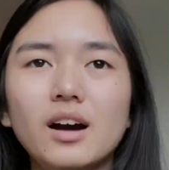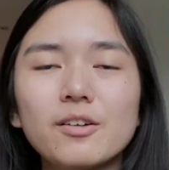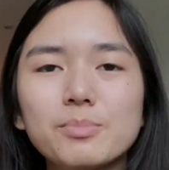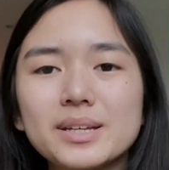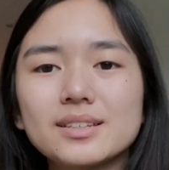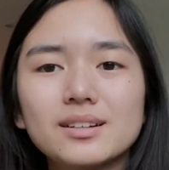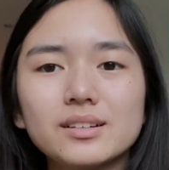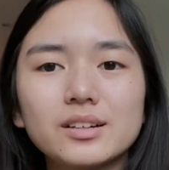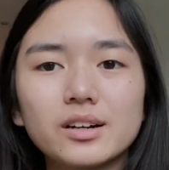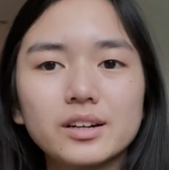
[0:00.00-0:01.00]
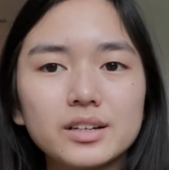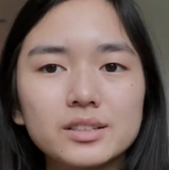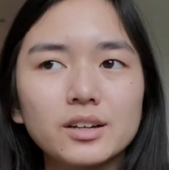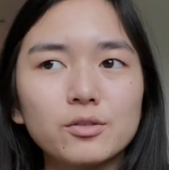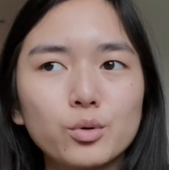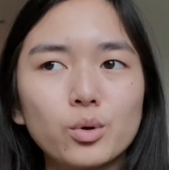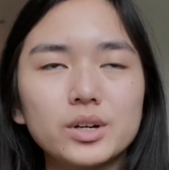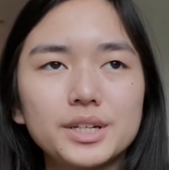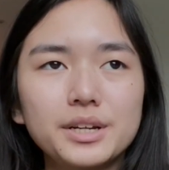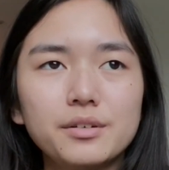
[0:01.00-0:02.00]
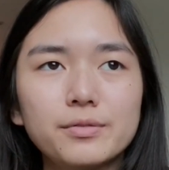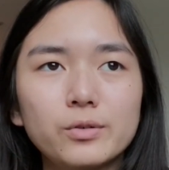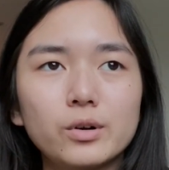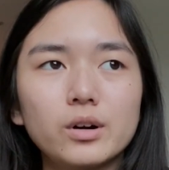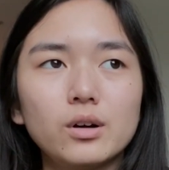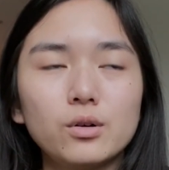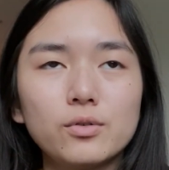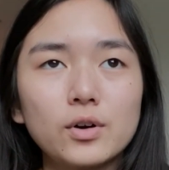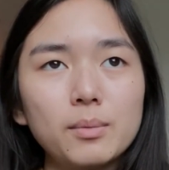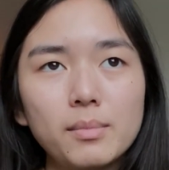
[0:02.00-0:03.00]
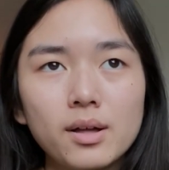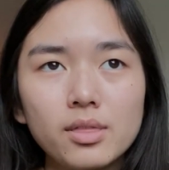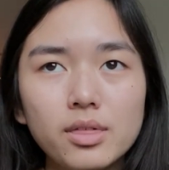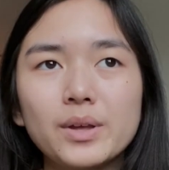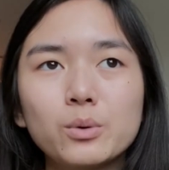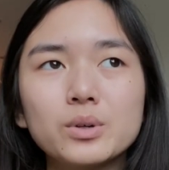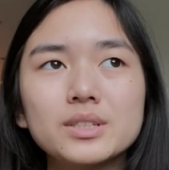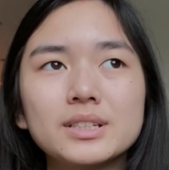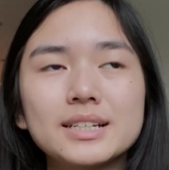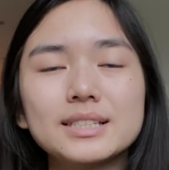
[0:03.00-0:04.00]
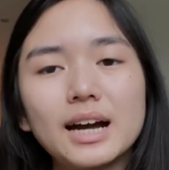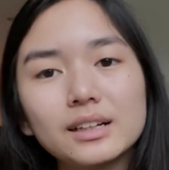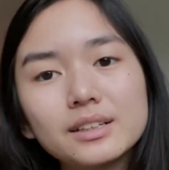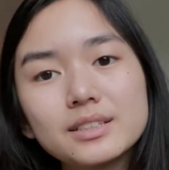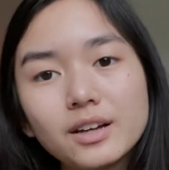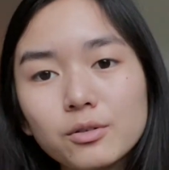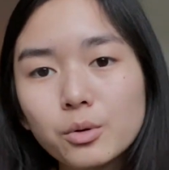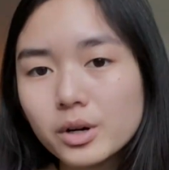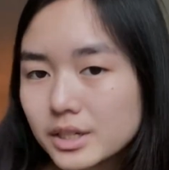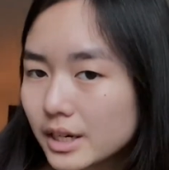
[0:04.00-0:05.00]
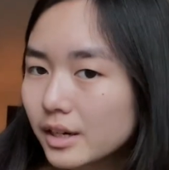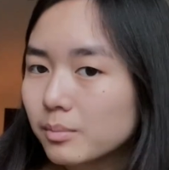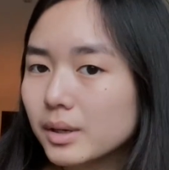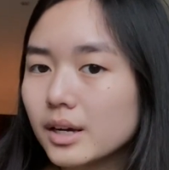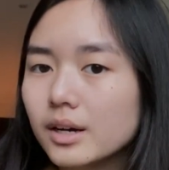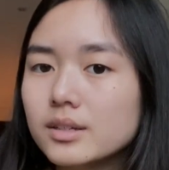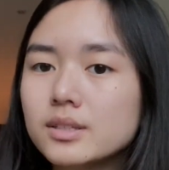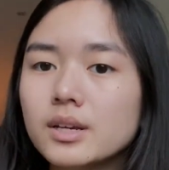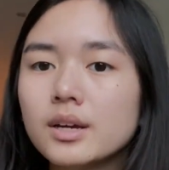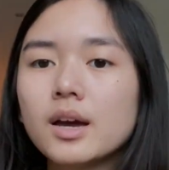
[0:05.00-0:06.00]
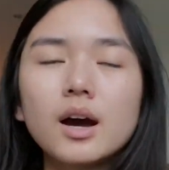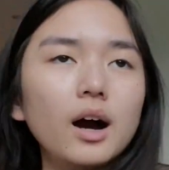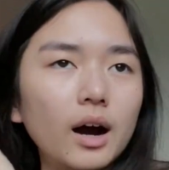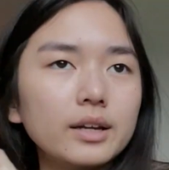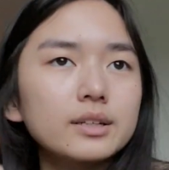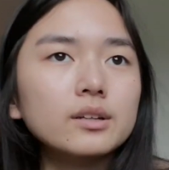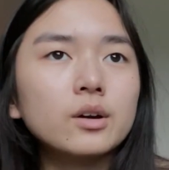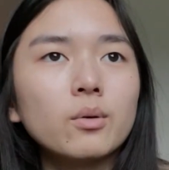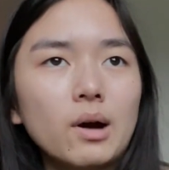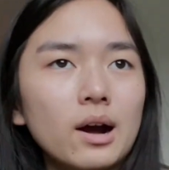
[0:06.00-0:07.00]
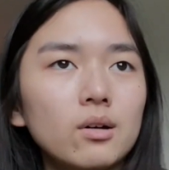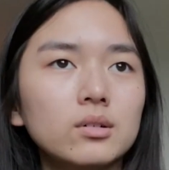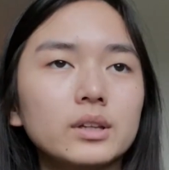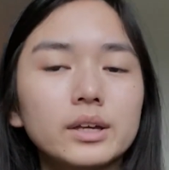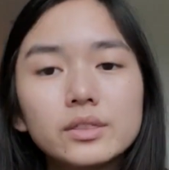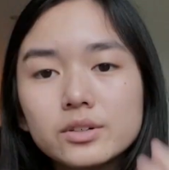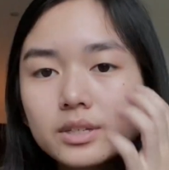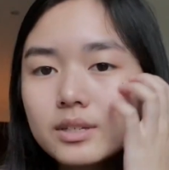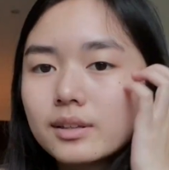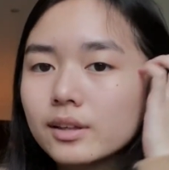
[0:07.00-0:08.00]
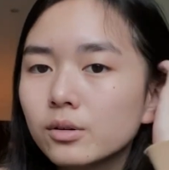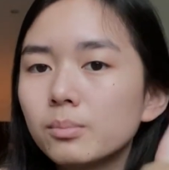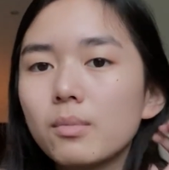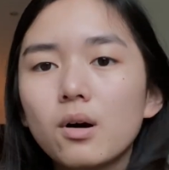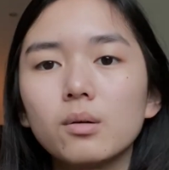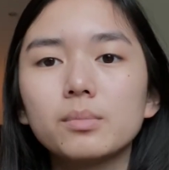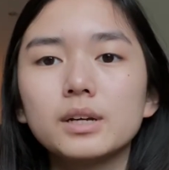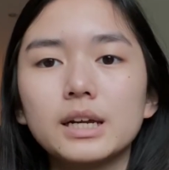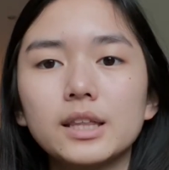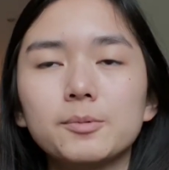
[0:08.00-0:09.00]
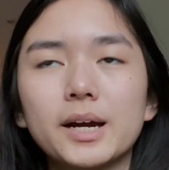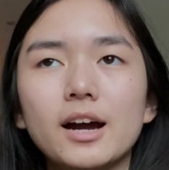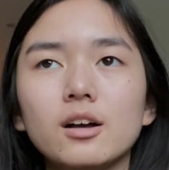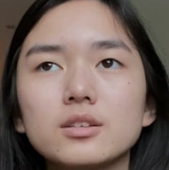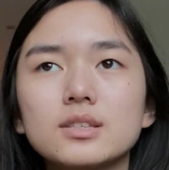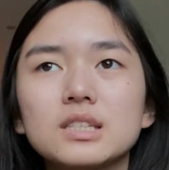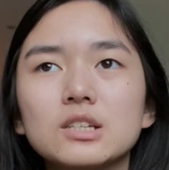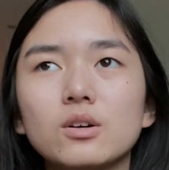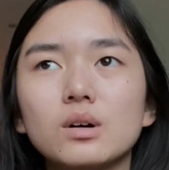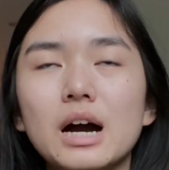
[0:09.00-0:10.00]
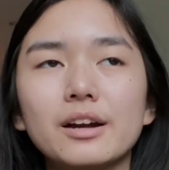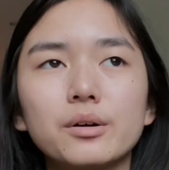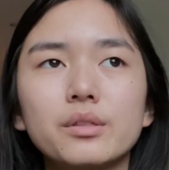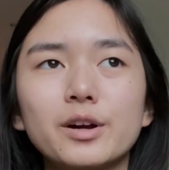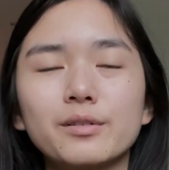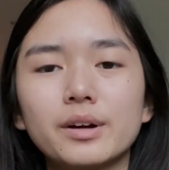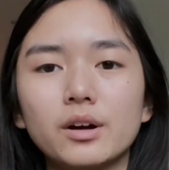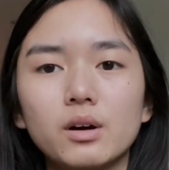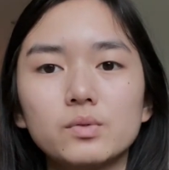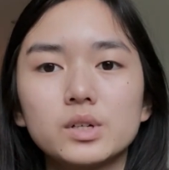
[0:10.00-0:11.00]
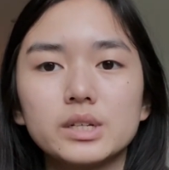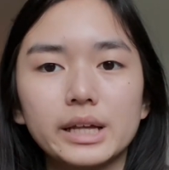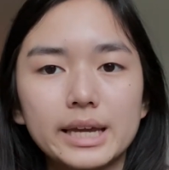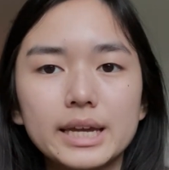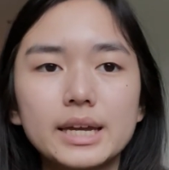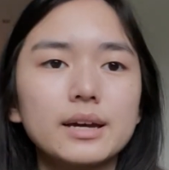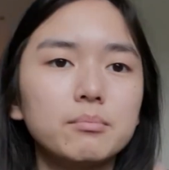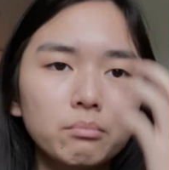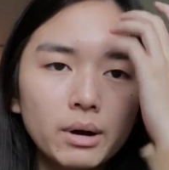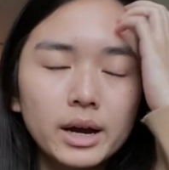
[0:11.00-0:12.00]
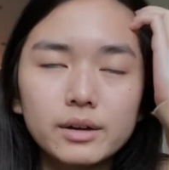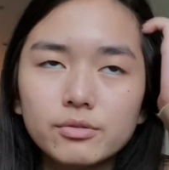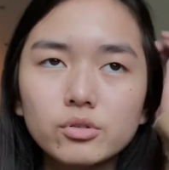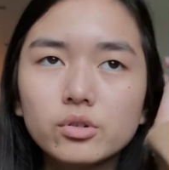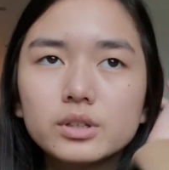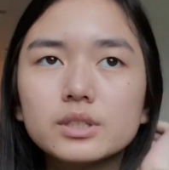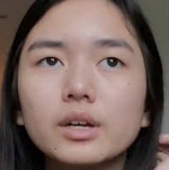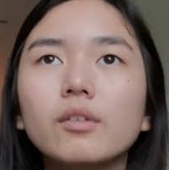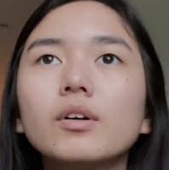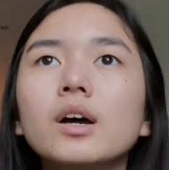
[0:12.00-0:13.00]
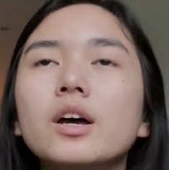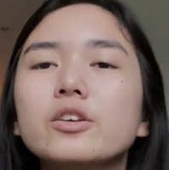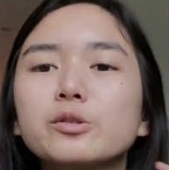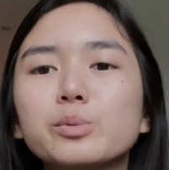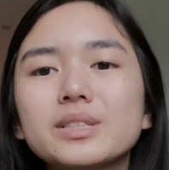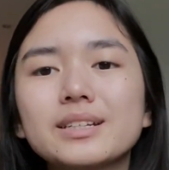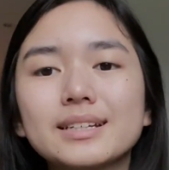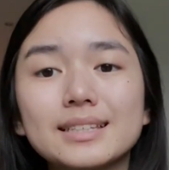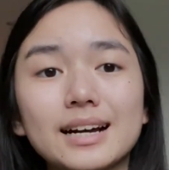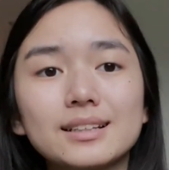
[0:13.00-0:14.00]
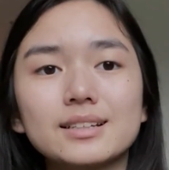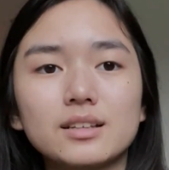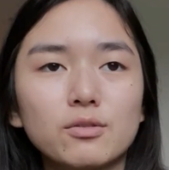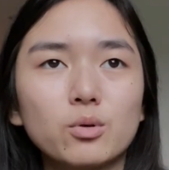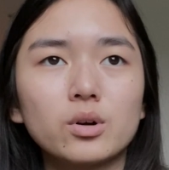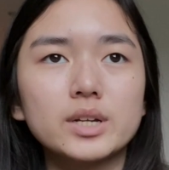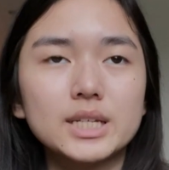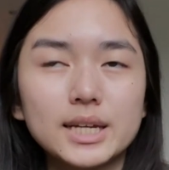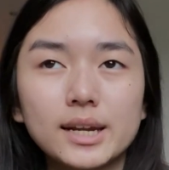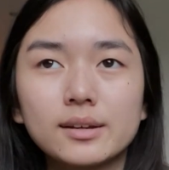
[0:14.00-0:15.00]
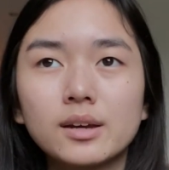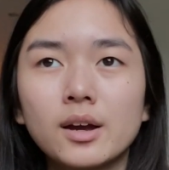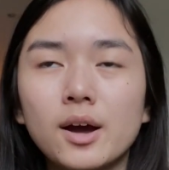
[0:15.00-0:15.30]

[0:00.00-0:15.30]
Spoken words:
I've basically already self-quarantined for over a month. It wasn't exactly self-quarantining because I did go out. Like, there's this little mall beneath my house, so I go there very often to like eat and buy food and stuff. So it wasn't exactly self-quarantining,